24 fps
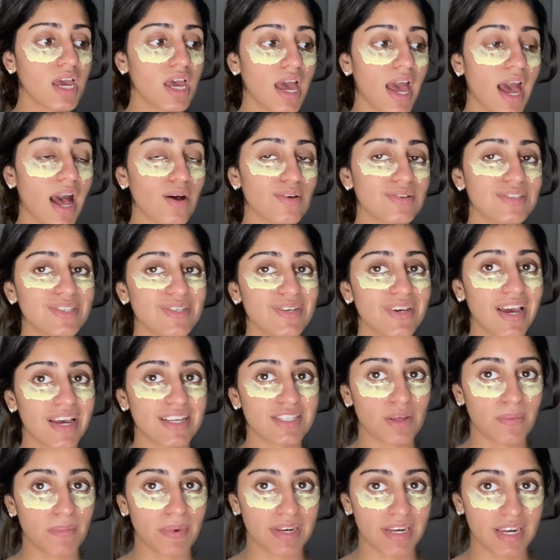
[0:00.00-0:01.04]
I'll see you guys
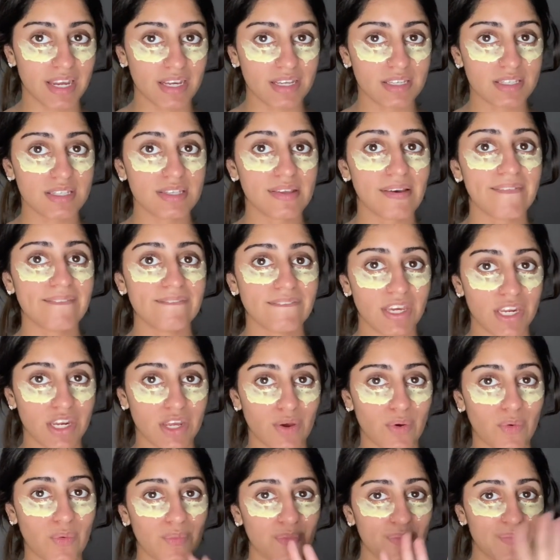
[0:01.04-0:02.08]
on my next video.
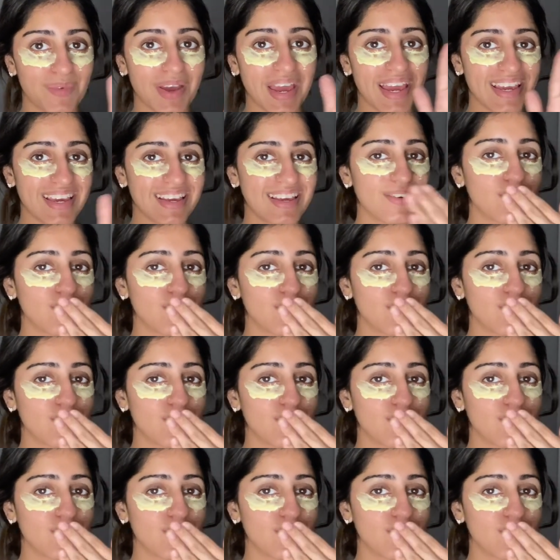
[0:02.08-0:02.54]
Bye.